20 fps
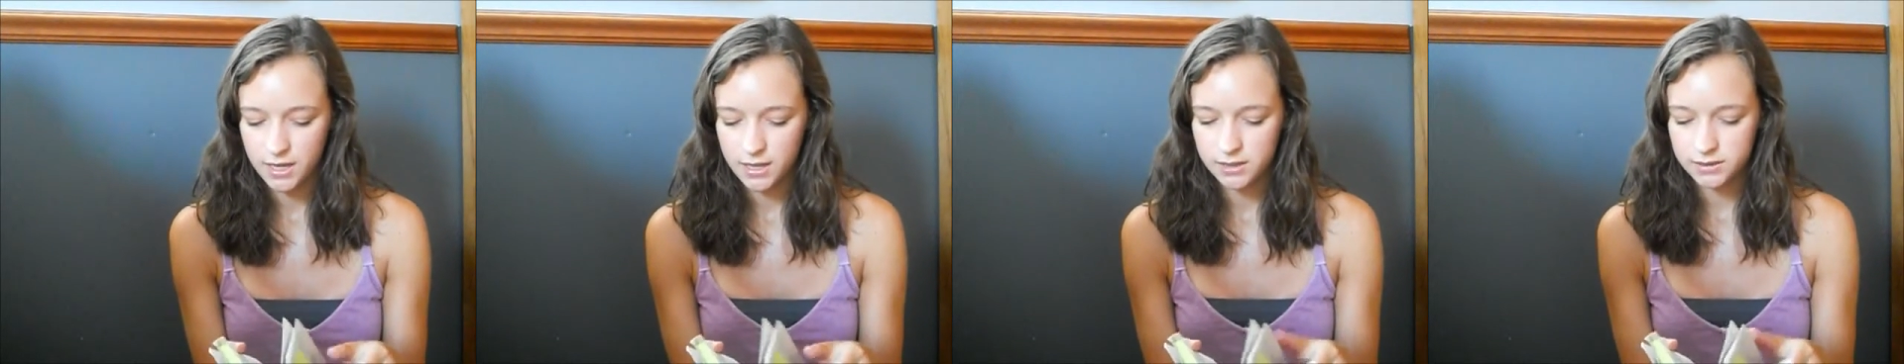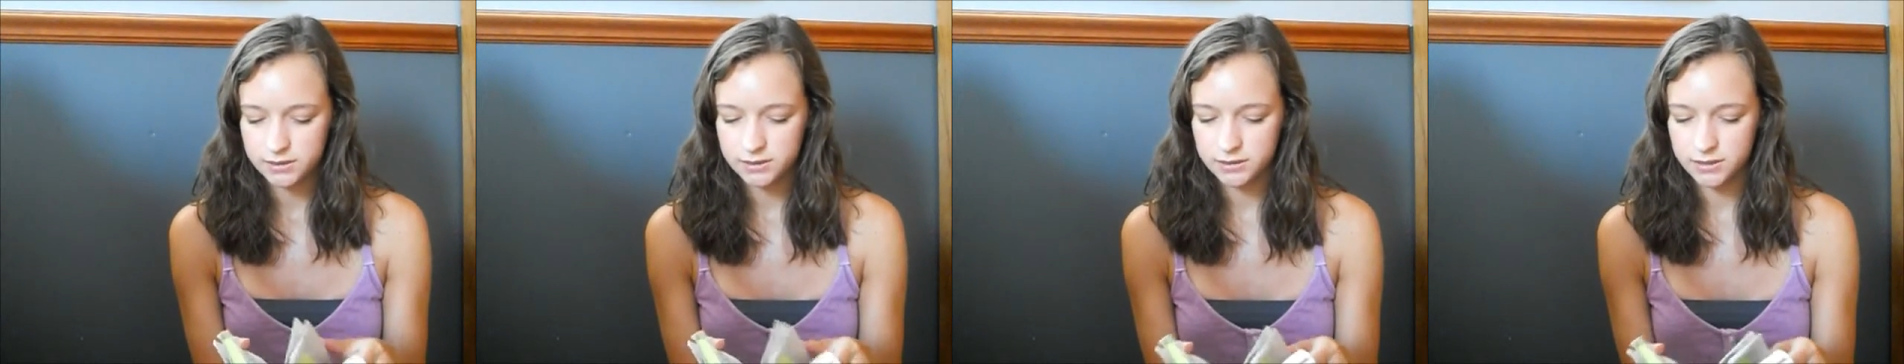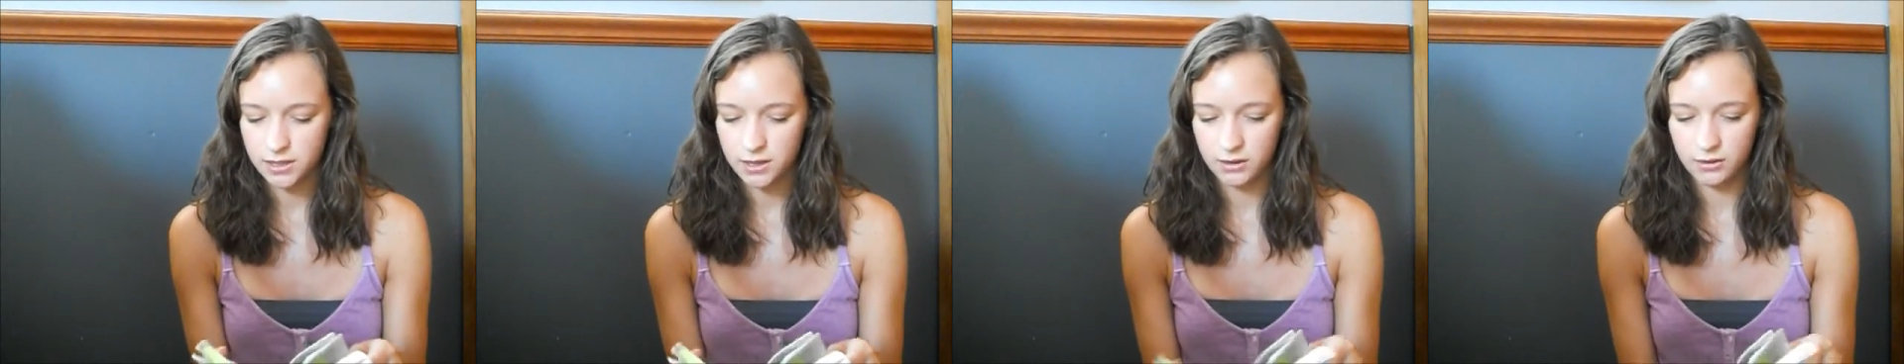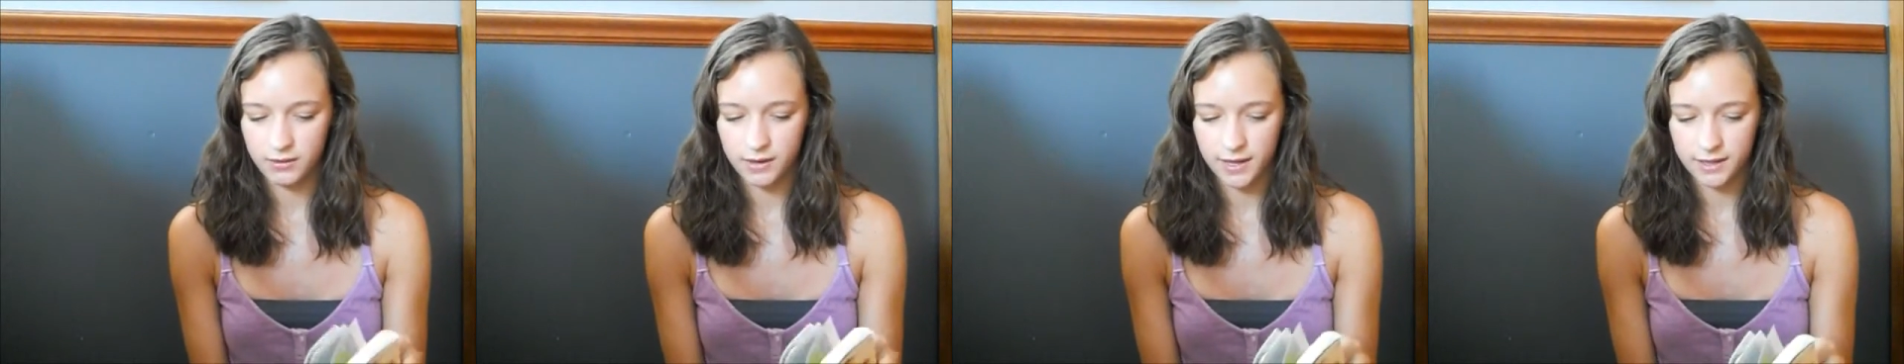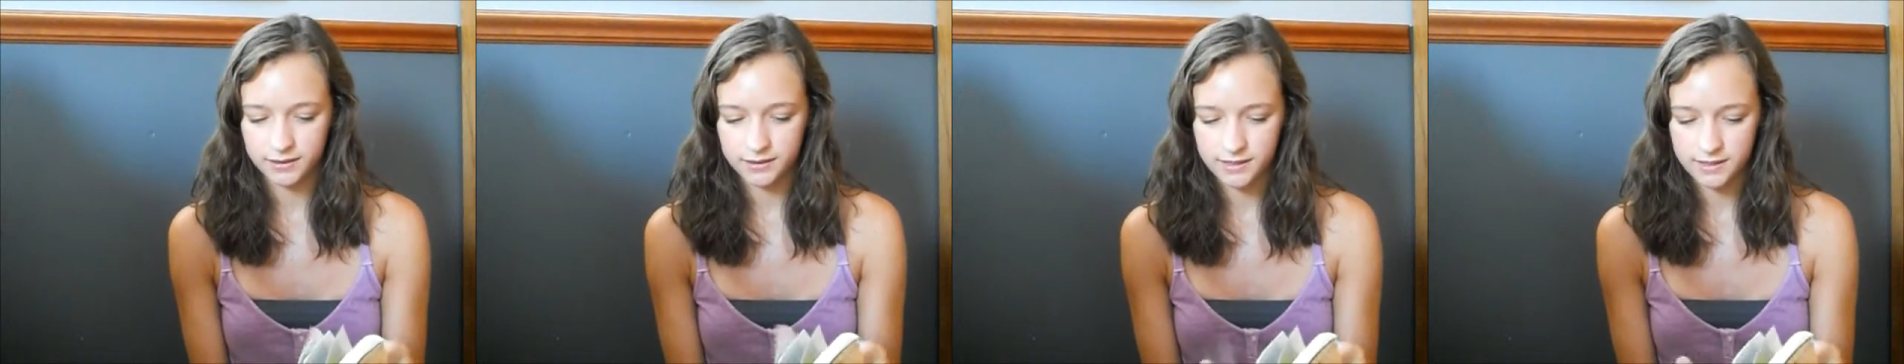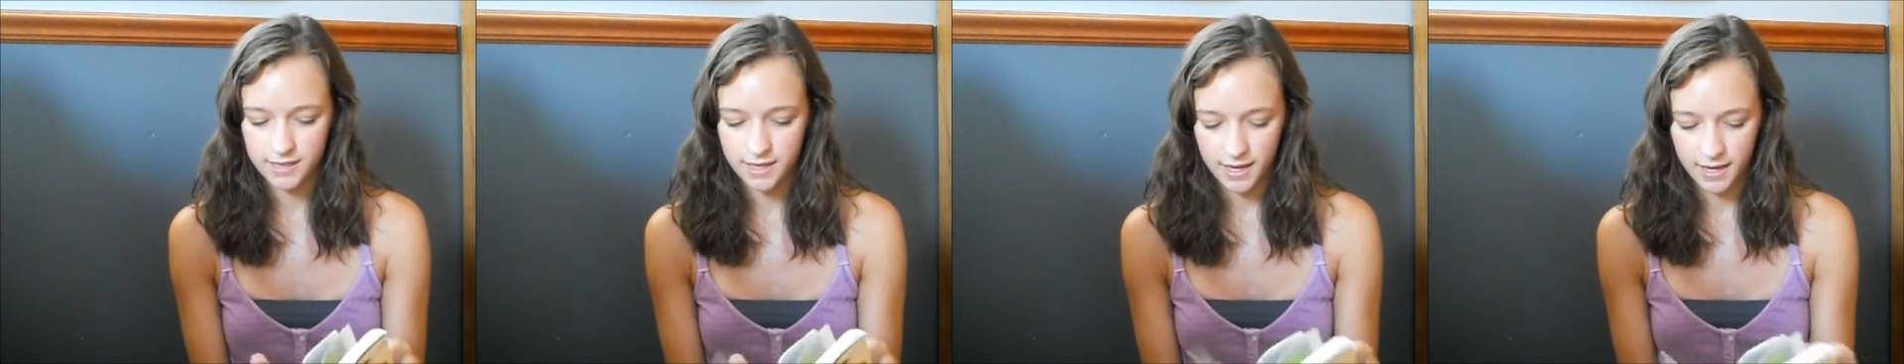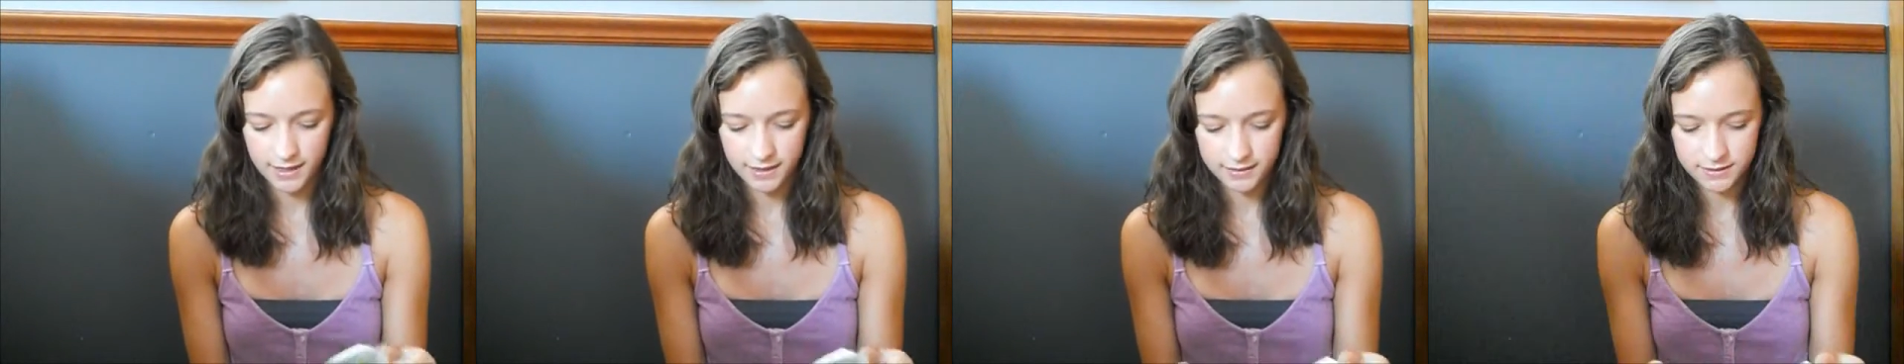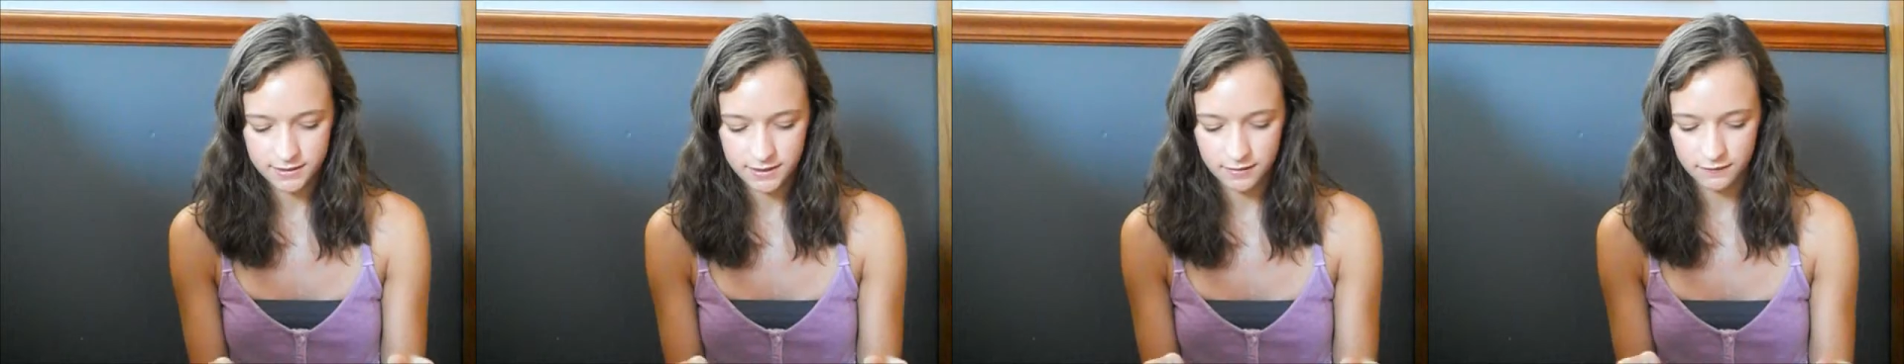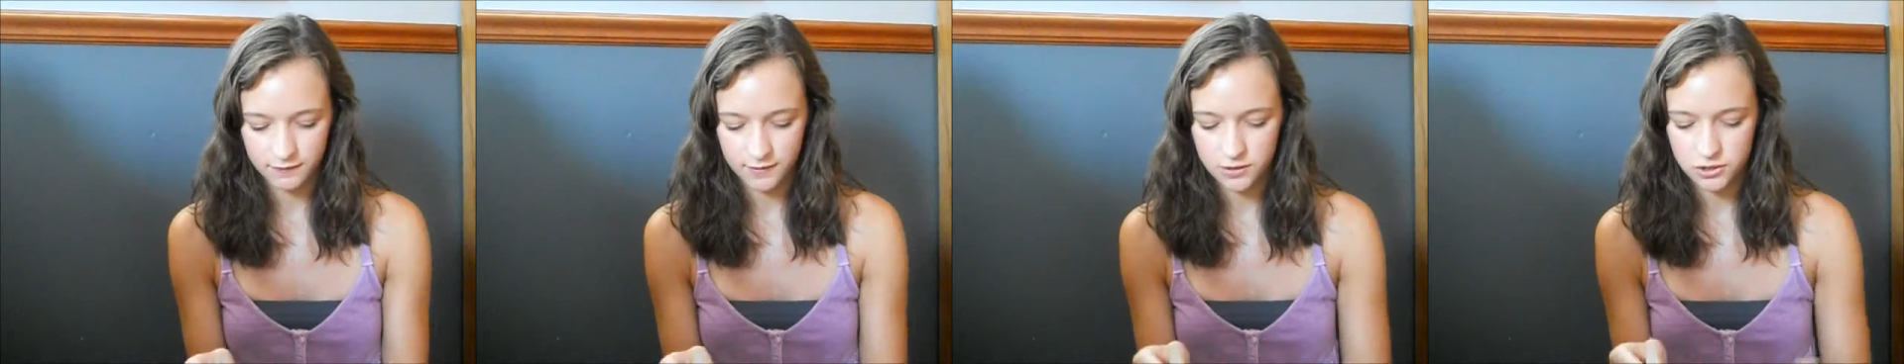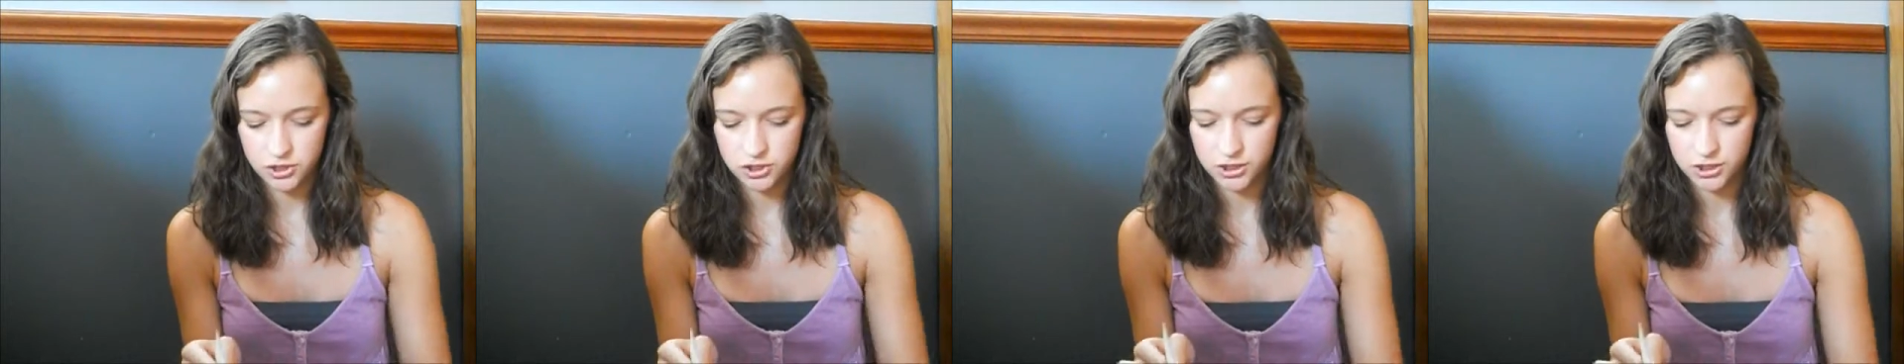So at the end of each